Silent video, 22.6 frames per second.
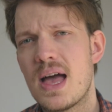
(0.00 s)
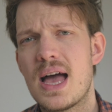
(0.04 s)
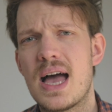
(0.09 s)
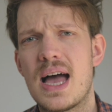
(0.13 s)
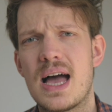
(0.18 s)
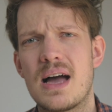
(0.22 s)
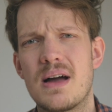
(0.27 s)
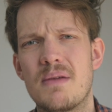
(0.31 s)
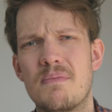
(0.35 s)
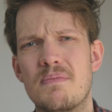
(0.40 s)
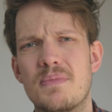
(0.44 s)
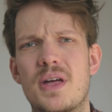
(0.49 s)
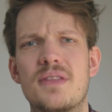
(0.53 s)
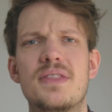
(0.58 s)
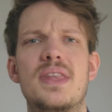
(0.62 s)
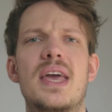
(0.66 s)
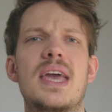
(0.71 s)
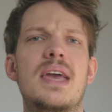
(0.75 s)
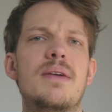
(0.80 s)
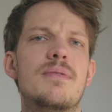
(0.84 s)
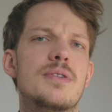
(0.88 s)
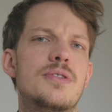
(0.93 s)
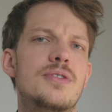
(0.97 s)
I'm not
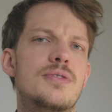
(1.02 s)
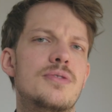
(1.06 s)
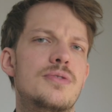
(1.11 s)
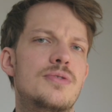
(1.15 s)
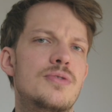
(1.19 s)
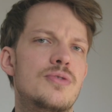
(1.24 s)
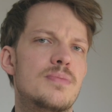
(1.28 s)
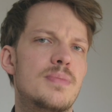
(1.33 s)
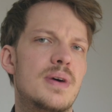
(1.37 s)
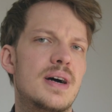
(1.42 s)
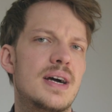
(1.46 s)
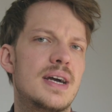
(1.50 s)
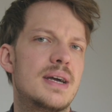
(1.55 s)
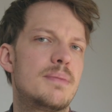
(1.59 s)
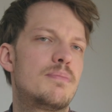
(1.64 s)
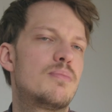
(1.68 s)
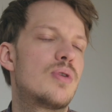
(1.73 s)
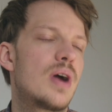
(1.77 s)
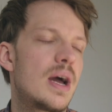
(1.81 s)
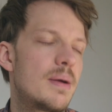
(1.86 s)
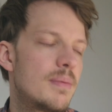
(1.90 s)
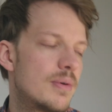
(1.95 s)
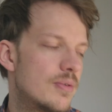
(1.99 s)
able to do my
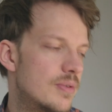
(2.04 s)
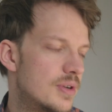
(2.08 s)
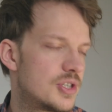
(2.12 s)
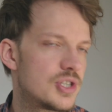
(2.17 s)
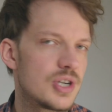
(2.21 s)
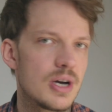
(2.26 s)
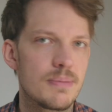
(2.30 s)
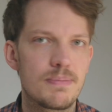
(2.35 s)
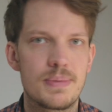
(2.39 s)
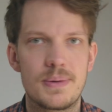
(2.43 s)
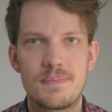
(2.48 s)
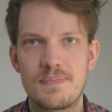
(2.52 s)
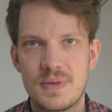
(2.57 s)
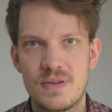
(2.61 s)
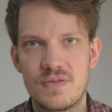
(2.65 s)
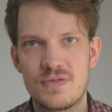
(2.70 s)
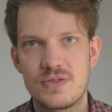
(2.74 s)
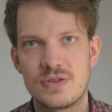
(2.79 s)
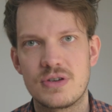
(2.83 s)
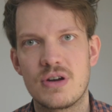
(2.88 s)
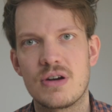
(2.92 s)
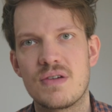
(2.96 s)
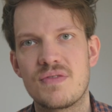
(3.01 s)
primary job,
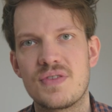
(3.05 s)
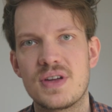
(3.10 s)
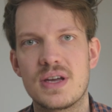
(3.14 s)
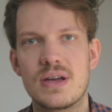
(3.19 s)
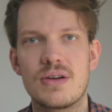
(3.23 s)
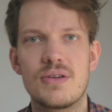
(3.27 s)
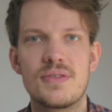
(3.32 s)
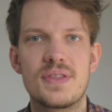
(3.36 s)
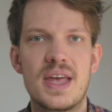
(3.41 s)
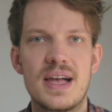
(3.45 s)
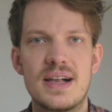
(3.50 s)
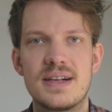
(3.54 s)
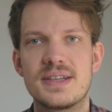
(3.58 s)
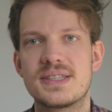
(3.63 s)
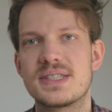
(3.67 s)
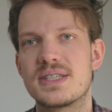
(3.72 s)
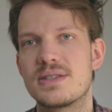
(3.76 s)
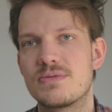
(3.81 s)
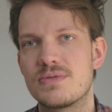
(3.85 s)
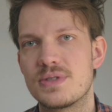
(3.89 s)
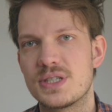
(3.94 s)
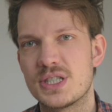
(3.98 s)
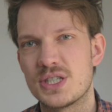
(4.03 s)
photographing hotels
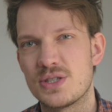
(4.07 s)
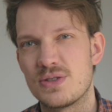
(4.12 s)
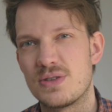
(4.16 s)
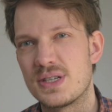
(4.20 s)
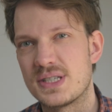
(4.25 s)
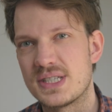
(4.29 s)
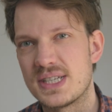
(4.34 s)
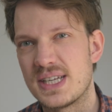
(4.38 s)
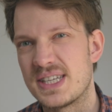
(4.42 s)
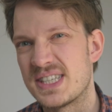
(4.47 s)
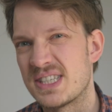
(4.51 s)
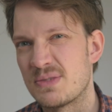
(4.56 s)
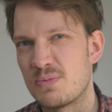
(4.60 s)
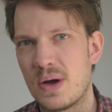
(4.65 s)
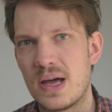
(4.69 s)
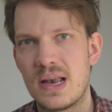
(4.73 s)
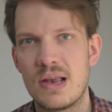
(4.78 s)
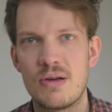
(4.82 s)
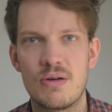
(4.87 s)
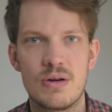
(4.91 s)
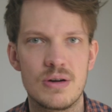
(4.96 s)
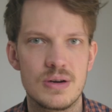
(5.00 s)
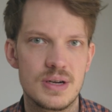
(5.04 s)
and resorts, as
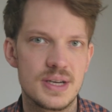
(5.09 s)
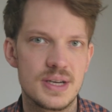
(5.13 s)
well or